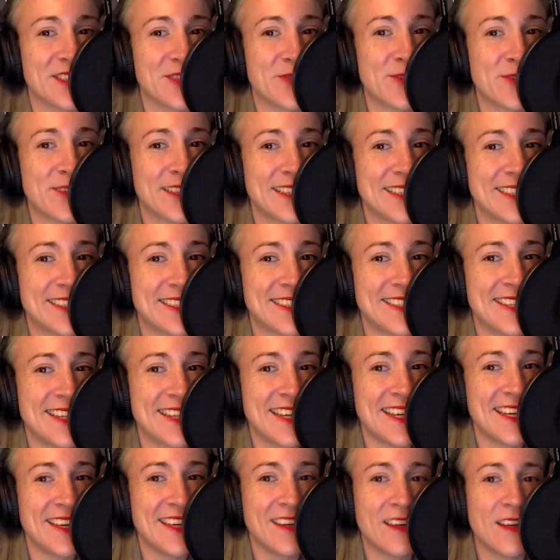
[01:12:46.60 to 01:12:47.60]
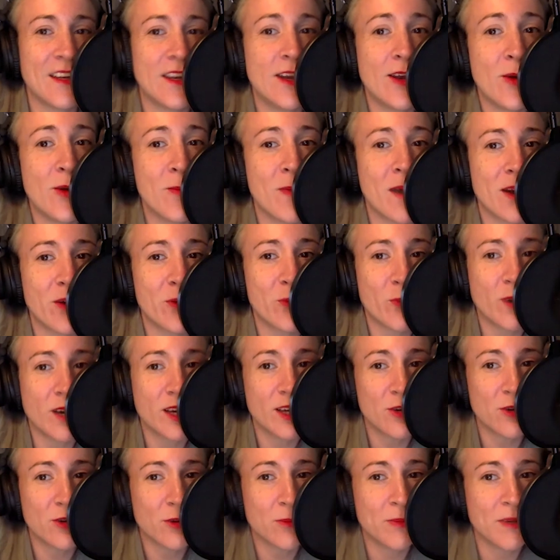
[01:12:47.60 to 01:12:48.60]
for listening. No matter what
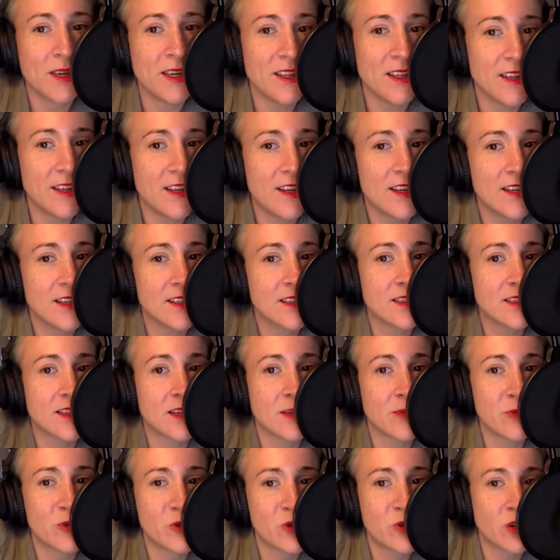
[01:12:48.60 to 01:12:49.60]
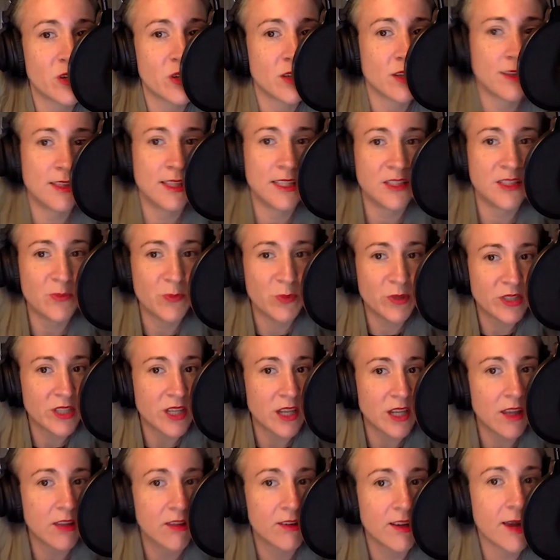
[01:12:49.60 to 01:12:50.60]
your opinion is, I'm sure this
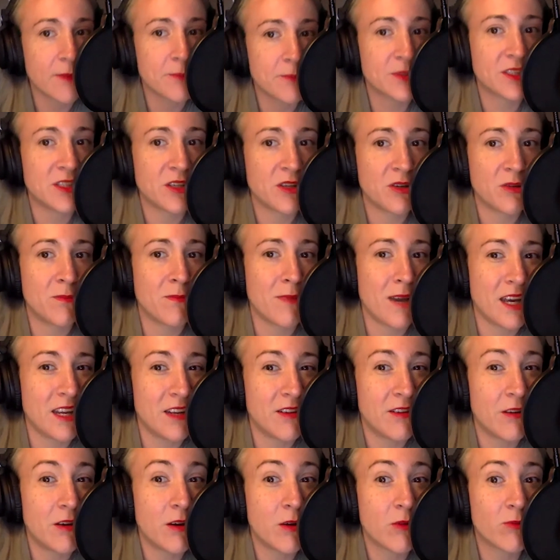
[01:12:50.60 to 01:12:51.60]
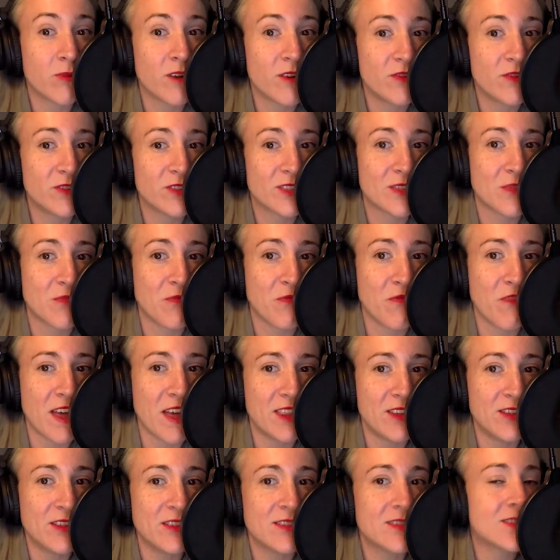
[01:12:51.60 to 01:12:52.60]
particular episode might ruffle some
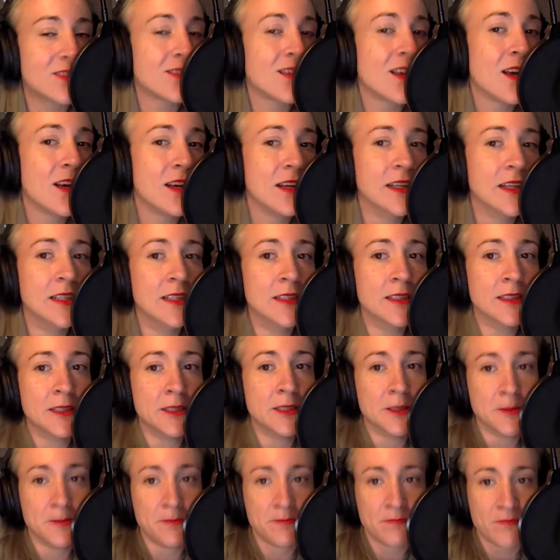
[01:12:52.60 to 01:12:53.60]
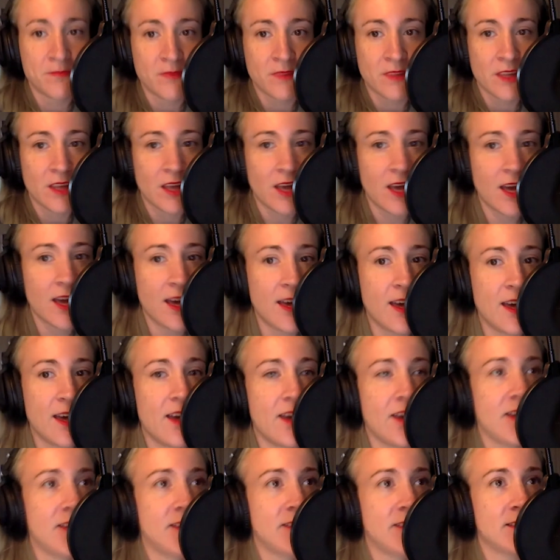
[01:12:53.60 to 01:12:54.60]
feathers,
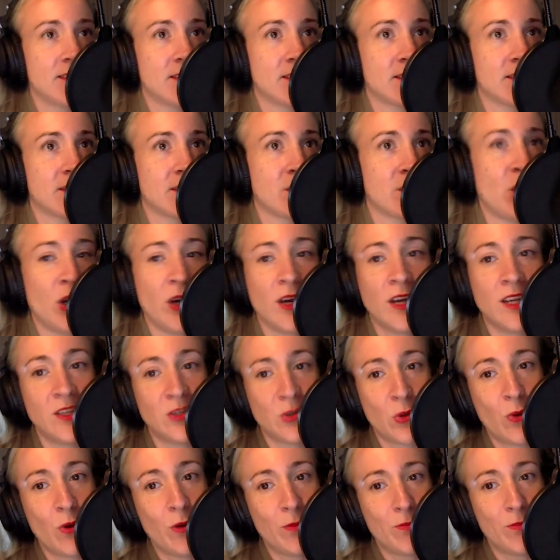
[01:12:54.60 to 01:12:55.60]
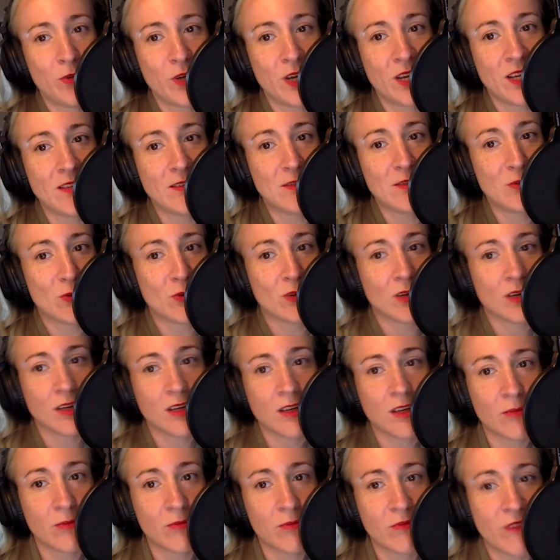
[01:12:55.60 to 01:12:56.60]
current or
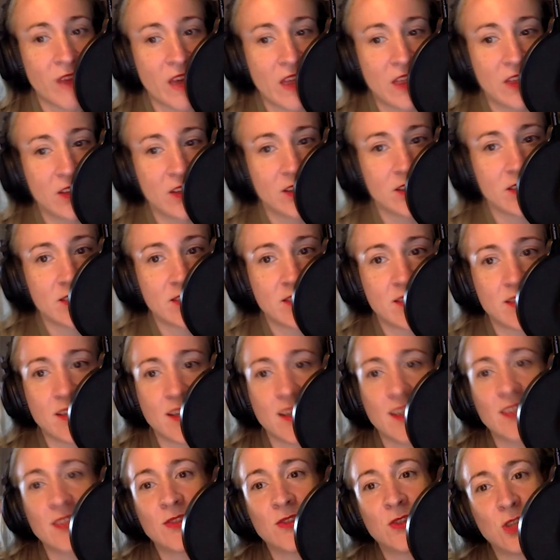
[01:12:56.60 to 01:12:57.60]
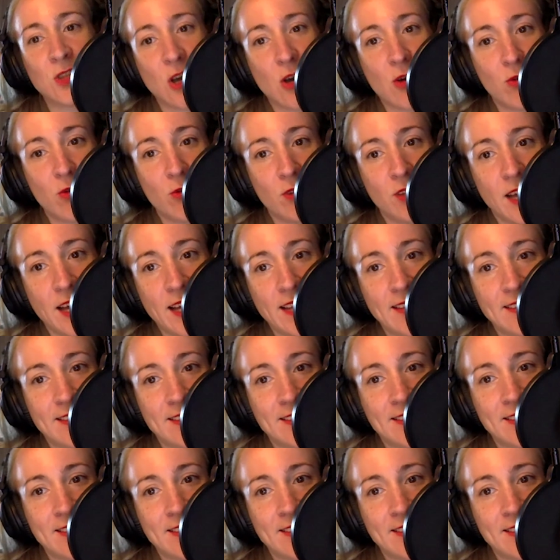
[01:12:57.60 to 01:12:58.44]
prehistoric feathers. So let's...